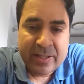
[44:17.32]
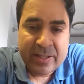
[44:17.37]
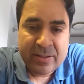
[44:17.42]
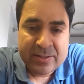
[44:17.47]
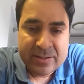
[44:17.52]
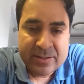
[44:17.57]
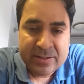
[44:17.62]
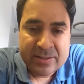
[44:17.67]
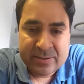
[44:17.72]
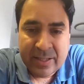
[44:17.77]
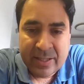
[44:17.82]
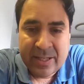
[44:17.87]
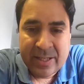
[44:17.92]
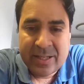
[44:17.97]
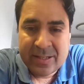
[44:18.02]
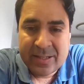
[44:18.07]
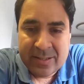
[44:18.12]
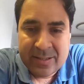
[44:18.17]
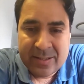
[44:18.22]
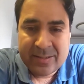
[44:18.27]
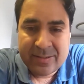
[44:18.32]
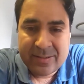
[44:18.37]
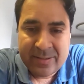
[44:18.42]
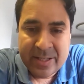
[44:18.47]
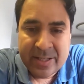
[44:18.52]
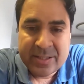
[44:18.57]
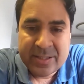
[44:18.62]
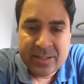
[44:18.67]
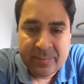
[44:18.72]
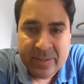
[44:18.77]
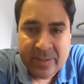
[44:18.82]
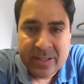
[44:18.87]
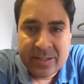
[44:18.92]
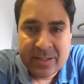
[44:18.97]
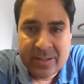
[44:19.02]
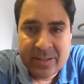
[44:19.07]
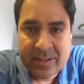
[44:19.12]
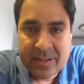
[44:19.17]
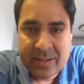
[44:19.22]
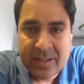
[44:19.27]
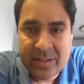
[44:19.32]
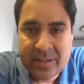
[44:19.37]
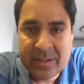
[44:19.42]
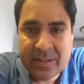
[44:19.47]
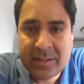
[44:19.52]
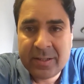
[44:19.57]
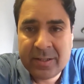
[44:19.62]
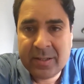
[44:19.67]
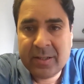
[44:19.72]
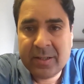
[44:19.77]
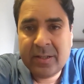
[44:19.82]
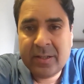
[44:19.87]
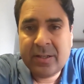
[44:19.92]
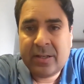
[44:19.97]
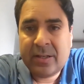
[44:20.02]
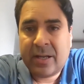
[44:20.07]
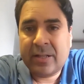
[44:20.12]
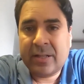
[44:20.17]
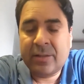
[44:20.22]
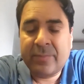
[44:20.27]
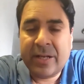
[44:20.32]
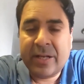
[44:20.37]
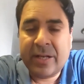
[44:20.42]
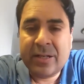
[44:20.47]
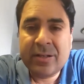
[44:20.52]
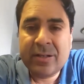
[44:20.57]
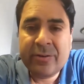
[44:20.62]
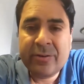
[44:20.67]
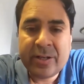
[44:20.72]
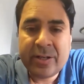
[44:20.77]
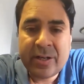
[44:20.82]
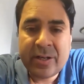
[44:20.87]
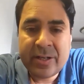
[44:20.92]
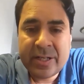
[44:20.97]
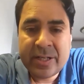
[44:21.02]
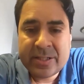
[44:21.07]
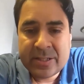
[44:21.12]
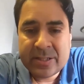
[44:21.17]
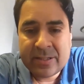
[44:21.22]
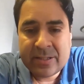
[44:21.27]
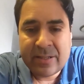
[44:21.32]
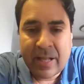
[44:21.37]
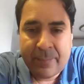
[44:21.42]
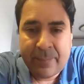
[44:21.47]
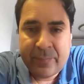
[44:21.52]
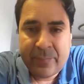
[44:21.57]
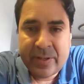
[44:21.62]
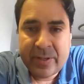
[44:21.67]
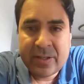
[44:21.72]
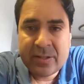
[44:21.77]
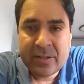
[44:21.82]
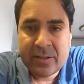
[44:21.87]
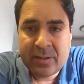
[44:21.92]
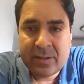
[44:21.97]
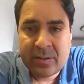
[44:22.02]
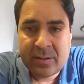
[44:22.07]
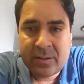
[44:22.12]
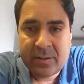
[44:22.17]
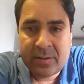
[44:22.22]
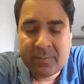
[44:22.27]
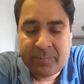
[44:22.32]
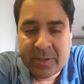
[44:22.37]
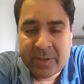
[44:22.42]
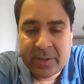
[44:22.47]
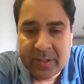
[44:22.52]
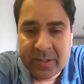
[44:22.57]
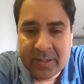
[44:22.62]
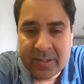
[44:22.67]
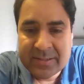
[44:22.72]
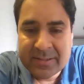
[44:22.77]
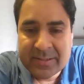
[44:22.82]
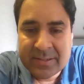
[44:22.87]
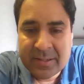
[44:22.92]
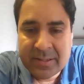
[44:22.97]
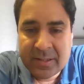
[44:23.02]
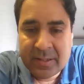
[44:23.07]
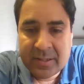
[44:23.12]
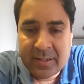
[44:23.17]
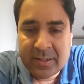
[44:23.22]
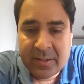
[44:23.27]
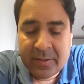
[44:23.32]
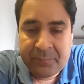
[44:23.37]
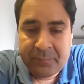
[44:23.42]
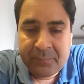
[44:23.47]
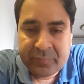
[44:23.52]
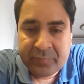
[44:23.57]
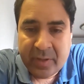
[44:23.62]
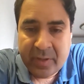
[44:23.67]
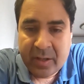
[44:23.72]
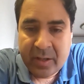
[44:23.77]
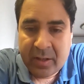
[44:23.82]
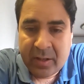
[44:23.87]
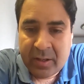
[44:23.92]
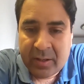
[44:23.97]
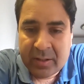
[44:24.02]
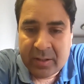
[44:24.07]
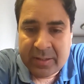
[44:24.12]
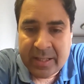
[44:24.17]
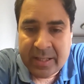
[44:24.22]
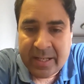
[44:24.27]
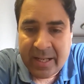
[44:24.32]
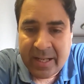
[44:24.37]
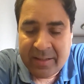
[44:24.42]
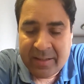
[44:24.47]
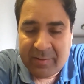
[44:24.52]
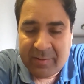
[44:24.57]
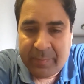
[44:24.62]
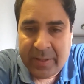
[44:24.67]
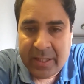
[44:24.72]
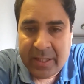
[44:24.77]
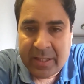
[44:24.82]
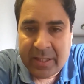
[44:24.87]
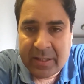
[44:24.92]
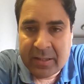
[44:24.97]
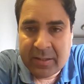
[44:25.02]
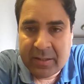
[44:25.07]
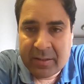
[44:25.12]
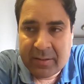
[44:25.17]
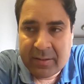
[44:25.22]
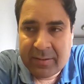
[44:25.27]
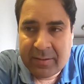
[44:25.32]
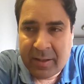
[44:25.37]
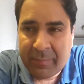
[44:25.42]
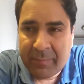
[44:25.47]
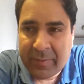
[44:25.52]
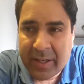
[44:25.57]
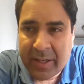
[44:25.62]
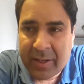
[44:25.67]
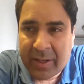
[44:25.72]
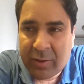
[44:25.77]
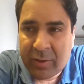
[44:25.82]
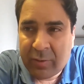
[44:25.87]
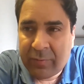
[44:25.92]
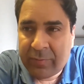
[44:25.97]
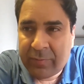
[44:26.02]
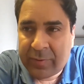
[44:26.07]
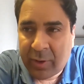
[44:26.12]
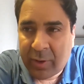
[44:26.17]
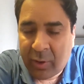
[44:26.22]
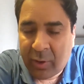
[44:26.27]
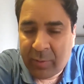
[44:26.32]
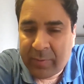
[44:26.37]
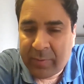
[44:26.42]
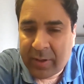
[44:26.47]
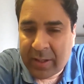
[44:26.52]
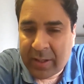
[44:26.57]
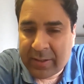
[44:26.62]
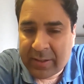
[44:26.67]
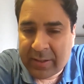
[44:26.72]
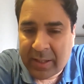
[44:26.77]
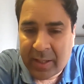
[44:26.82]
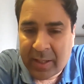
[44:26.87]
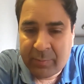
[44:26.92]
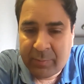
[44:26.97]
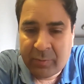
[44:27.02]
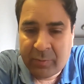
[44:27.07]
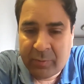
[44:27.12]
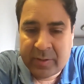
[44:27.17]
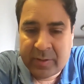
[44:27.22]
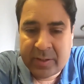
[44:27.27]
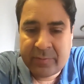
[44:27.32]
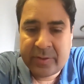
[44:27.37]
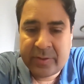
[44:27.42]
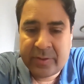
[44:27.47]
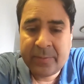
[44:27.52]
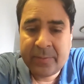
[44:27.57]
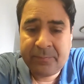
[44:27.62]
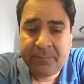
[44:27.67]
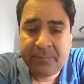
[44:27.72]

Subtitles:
the child is essentially mentally retarded, and the mental retardation has happened because there has been some kind of trauma at the time of delivery,